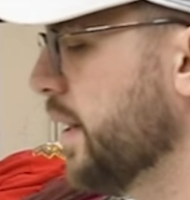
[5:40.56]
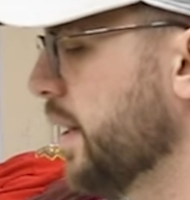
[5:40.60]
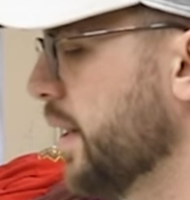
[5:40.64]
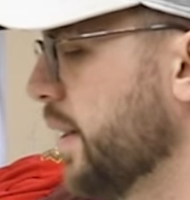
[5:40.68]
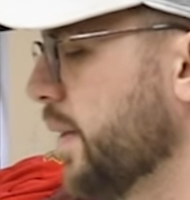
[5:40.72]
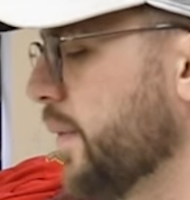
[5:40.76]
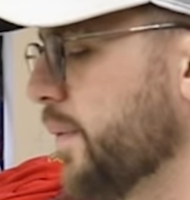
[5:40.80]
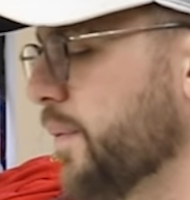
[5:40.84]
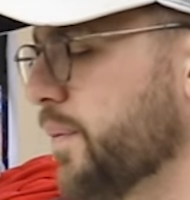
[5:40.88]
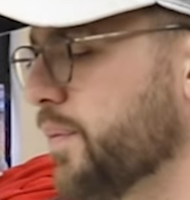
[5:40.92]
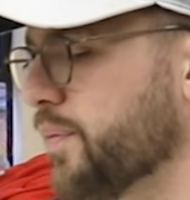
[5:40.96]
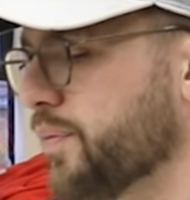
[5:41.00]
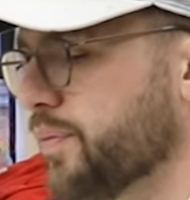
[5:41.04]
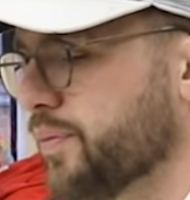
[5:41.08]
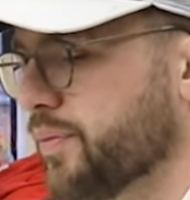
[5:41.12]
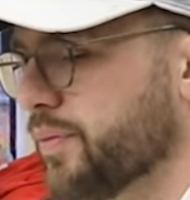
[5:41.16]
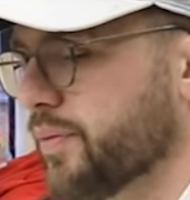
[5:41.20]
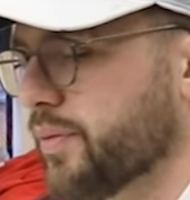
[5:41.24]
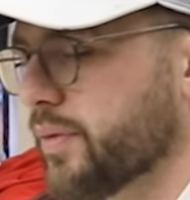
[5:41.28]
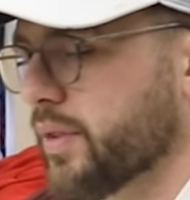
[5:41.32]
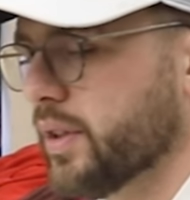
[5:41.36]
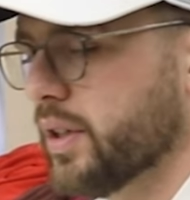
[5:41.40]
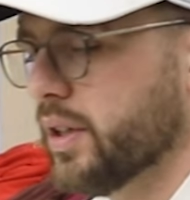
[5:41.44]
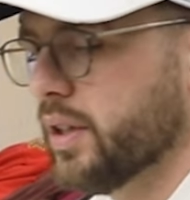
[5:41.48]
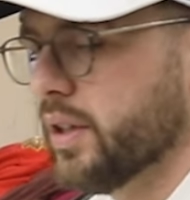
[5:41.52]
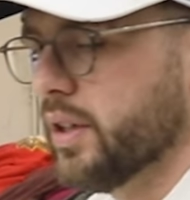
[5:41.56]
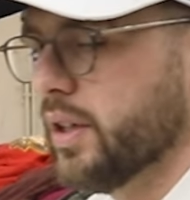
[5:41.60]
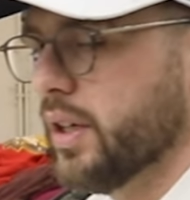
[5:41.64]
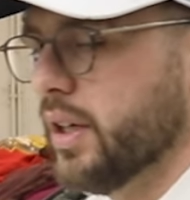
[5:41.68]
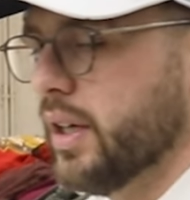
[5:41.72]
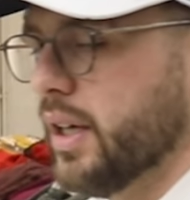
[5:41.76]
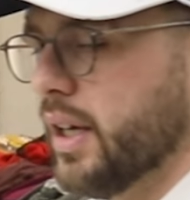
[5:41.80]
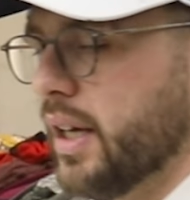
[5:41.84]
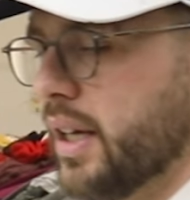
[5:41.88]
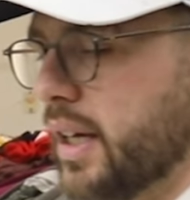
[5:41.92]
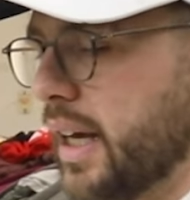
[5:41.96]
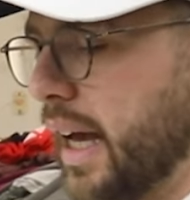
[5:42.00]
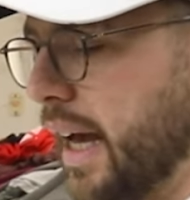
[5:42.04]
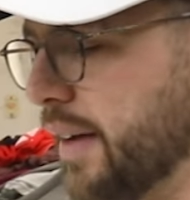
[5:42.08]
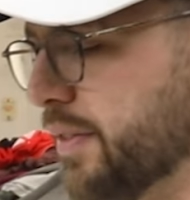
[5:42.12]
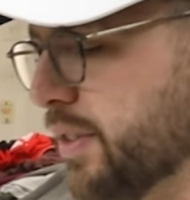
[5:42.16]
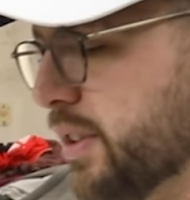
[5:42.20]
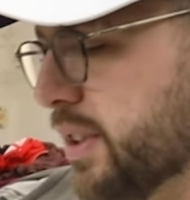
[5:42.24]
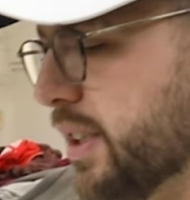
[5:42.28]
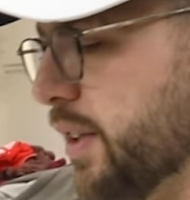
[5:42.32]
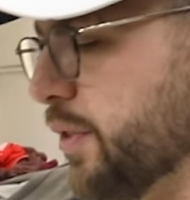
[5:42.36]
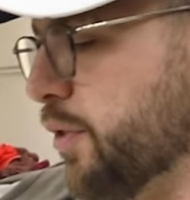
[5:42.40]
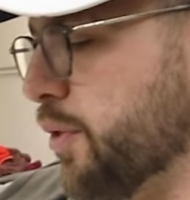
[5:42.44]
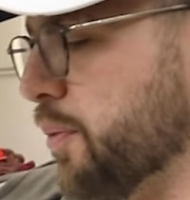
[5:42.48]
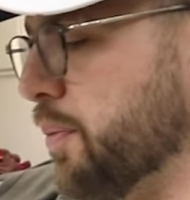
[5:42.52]

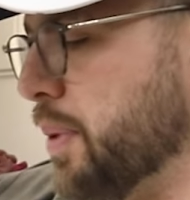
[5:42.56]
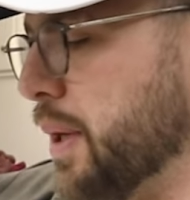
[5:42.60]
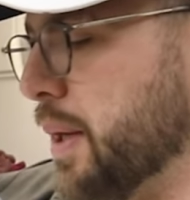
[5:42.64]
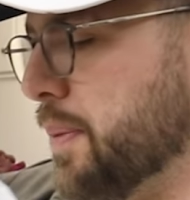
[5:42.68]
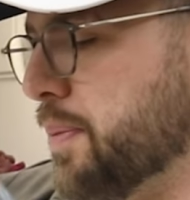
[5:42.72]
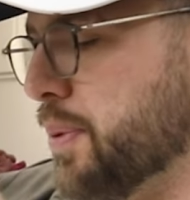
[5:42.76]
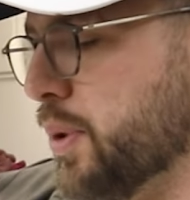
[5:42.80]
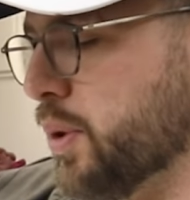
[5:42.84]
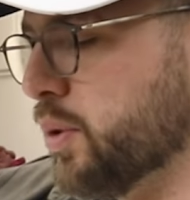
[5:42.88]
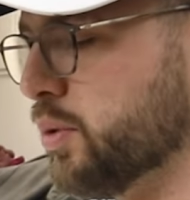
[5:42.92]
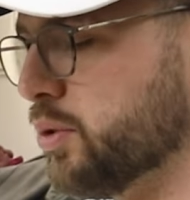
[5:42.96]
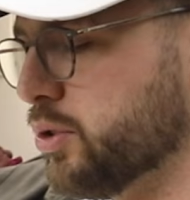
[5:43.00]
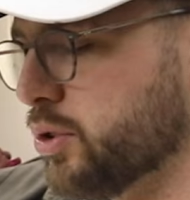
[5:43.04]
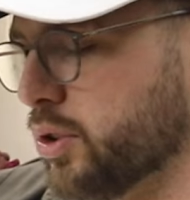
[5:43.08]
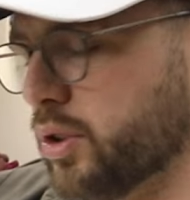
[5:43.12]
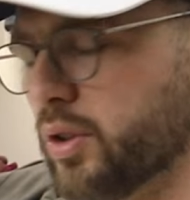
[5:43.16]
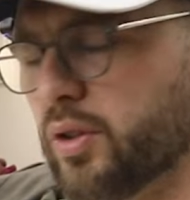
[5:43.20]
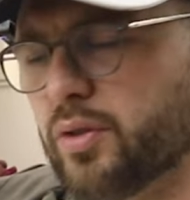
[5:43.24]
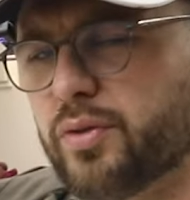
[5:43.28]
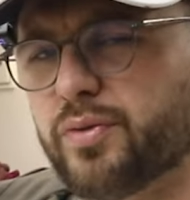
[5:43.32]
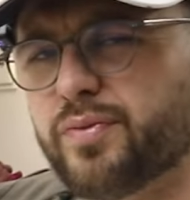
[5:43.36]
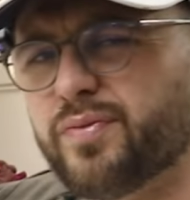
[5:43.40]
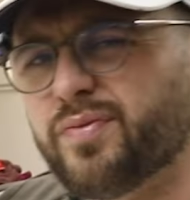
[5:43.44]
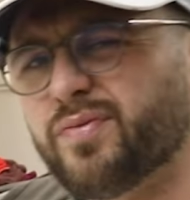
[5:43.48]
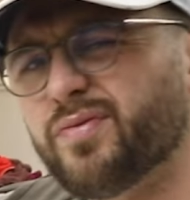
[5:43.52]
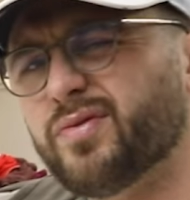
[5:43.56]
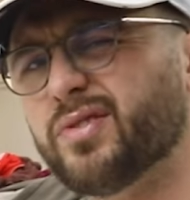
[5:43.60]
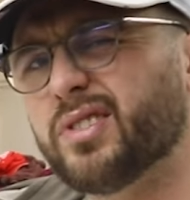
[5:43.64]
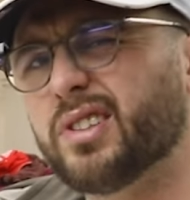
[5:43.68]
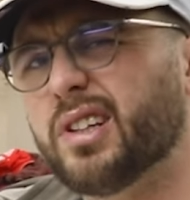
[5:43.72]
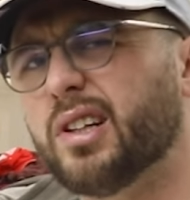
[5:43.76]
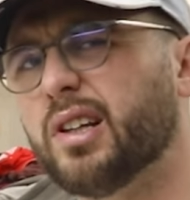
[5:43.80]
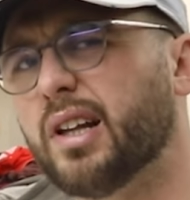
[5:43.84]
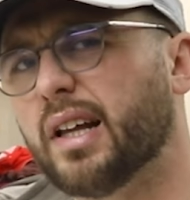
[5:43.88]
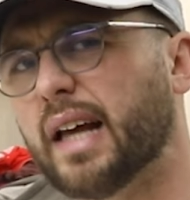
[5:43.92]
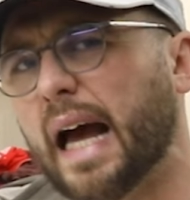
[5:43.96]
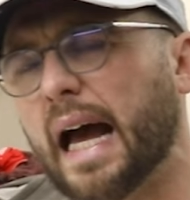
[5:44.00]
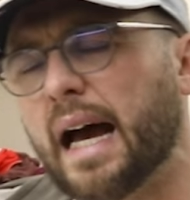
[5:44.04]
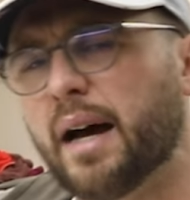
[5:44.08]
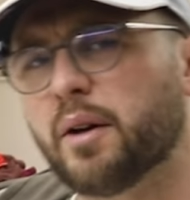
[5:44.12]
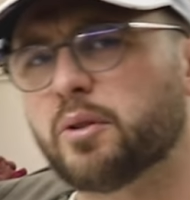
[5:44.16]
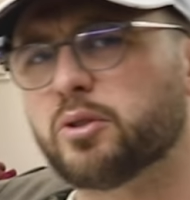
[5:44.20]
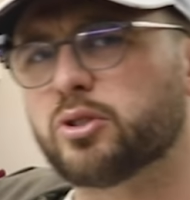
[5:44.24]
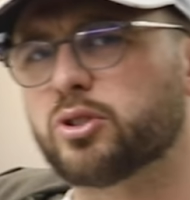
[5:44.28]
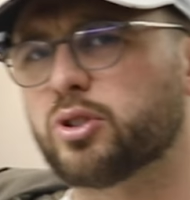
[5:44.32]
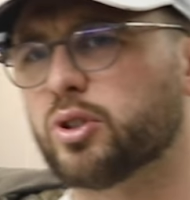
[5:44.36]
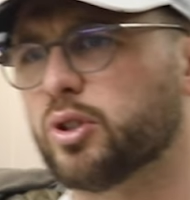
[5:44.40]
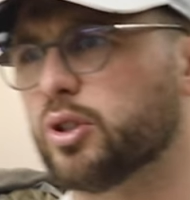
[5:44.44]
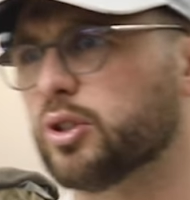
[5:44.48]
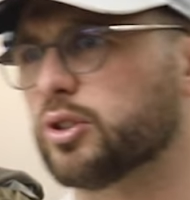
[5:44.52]
having different people sort of
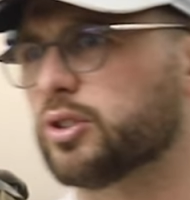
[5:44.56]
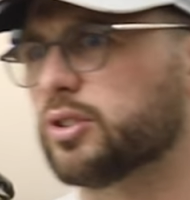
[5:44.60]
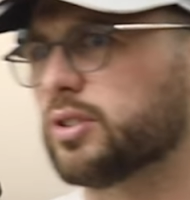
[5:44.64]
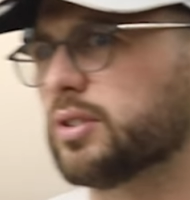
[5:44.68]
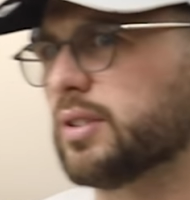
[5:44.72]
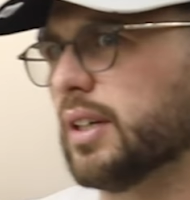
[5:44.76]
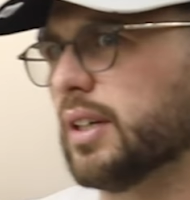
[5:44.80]
outsourced